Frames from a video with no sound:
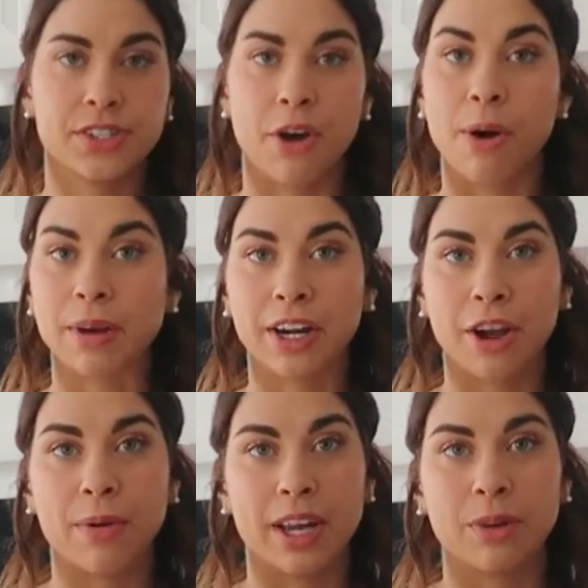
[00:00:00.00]
So I'm gonna
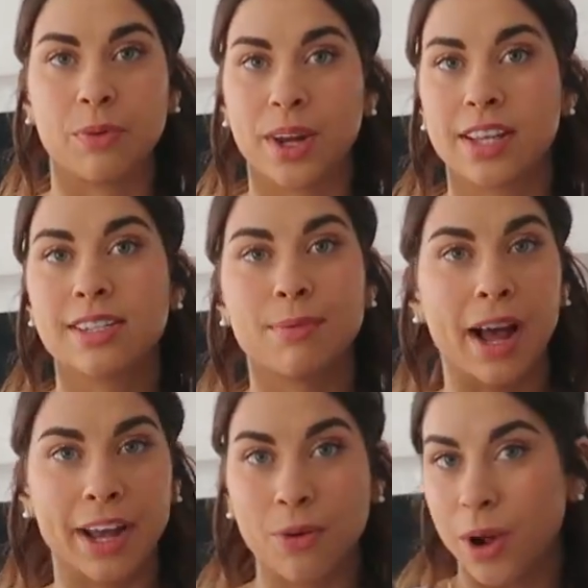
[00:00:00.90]
go in with some
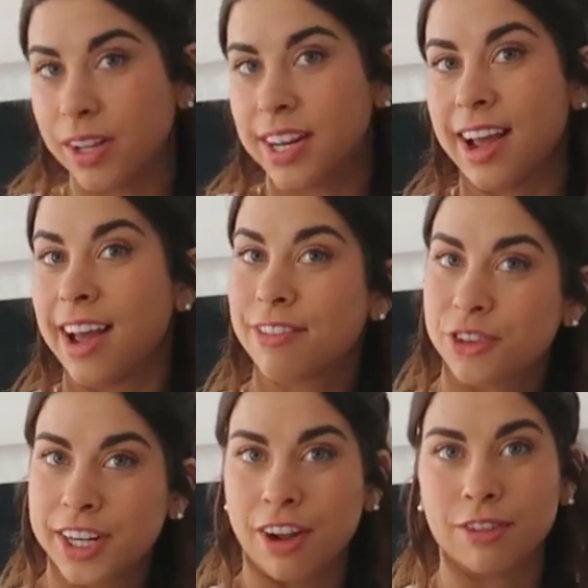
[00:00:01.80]
high quality, I have
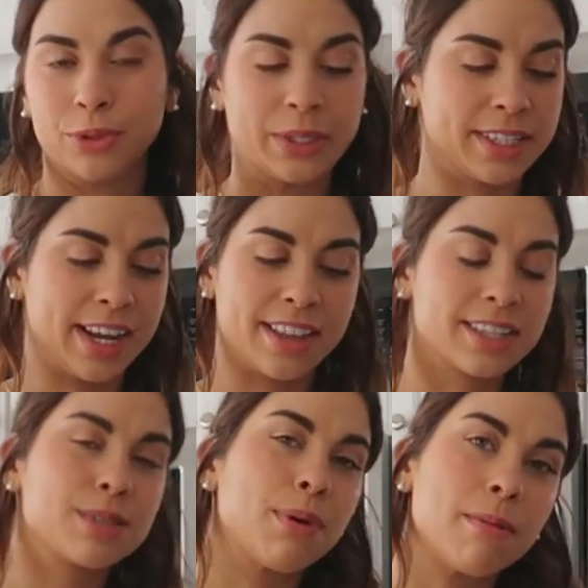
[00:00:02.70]
Greek olive oil today.
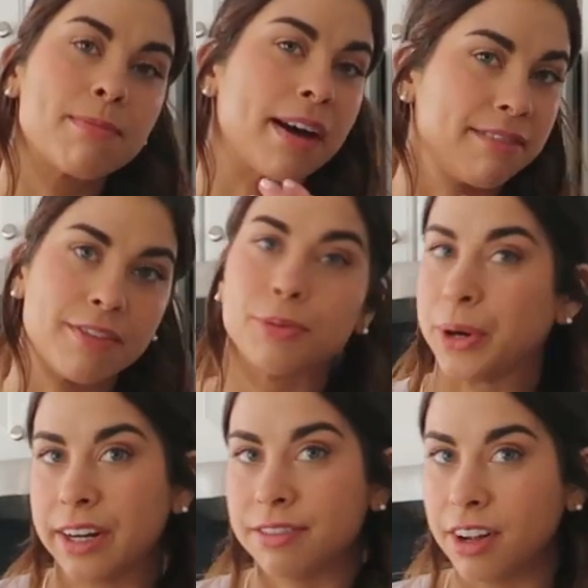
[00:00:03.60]
This is probably my favorite
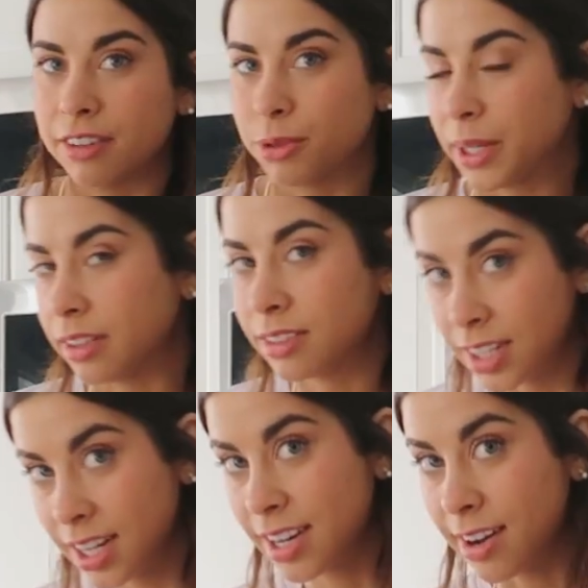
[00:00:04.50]
brand of olive oil.
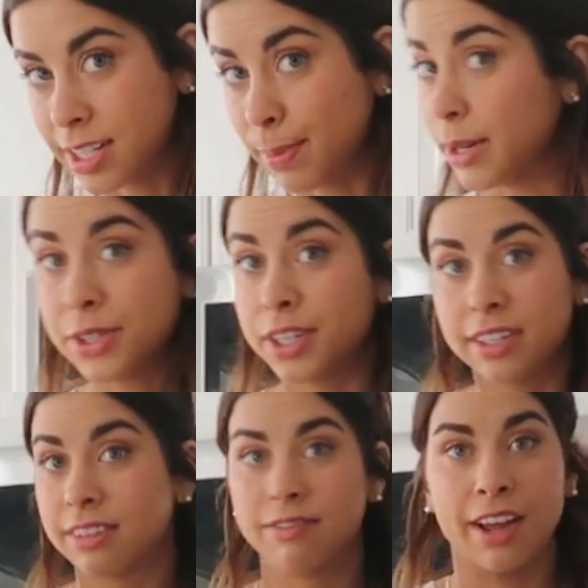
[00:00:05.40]
Not sponsored
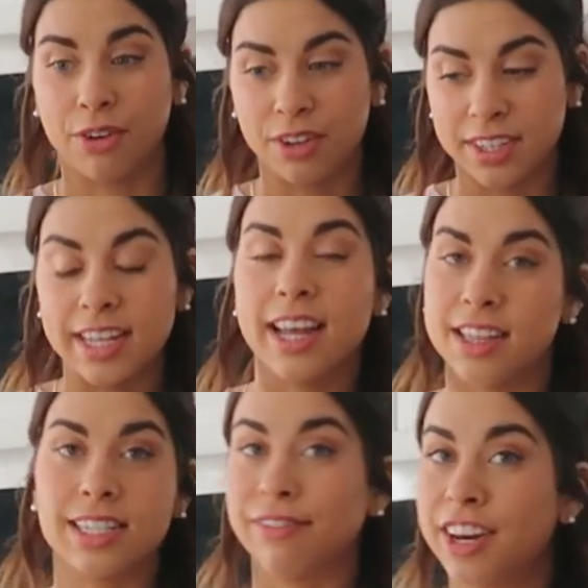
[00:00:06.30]
at all in
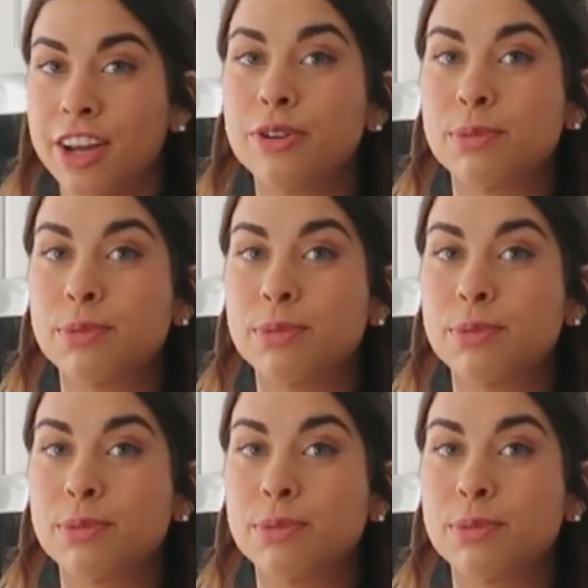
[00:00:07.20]
this video